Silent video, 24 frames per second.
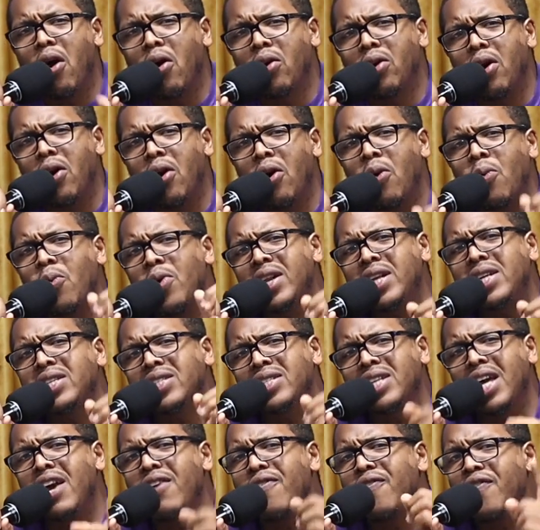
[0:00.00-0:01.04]
Hold on. When it
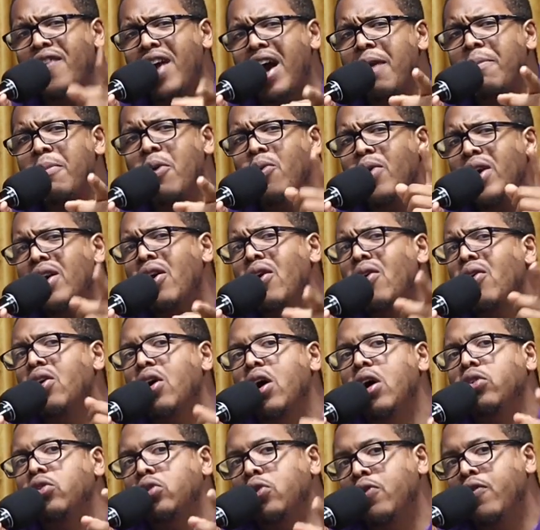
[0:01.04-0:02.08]
say famine, we going to go
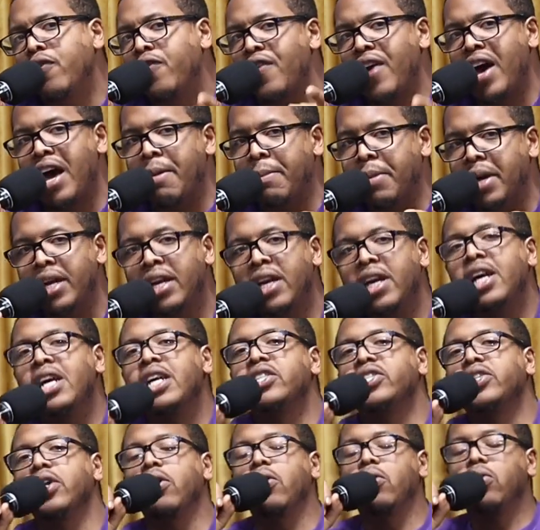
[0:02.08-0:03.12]
through famine.
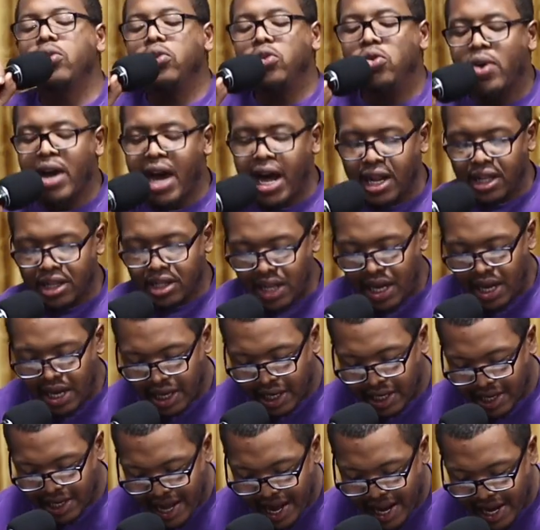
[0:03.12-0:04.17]
So you got to think, a
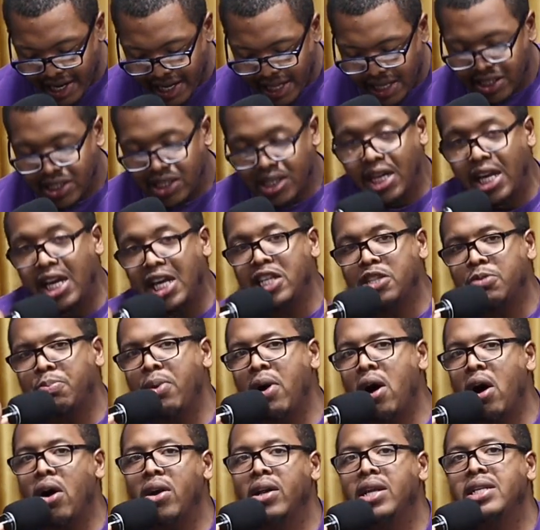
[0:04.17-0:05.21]
lot of these things
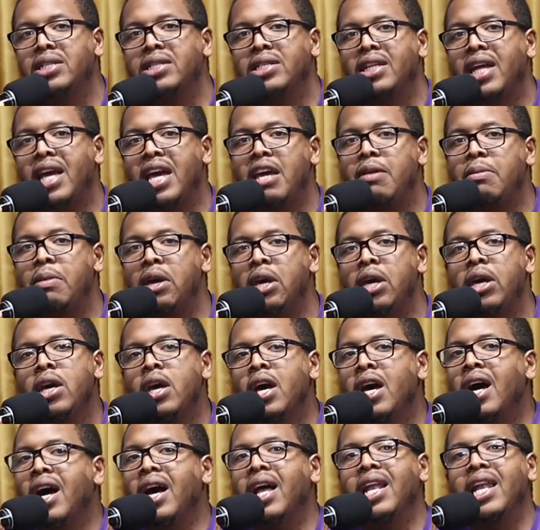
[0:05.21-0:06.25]
Paul is naming,
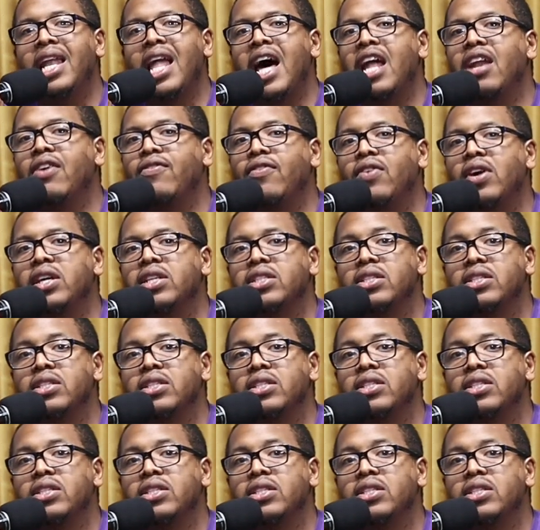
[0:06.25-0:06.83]
us